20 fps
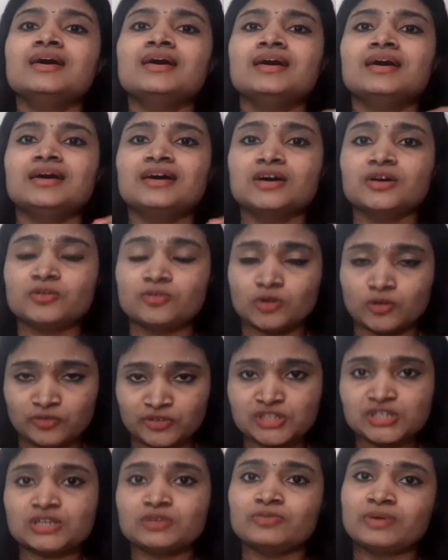uh,
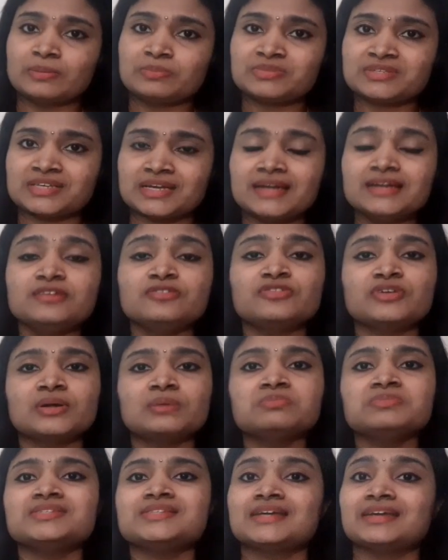official website
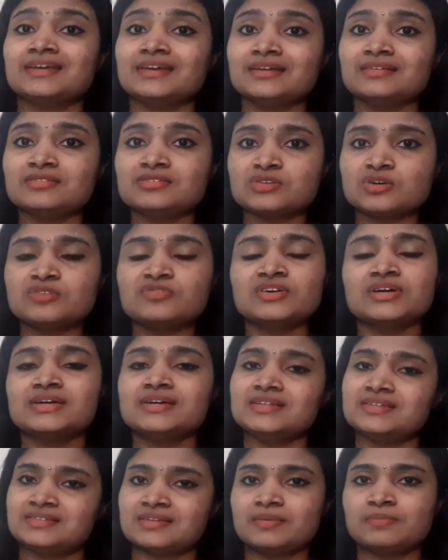from 2nd of
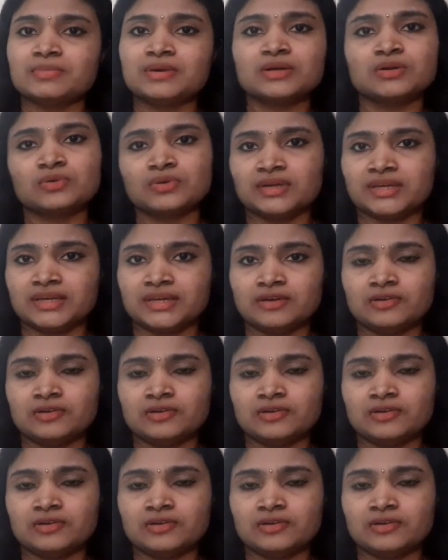December only.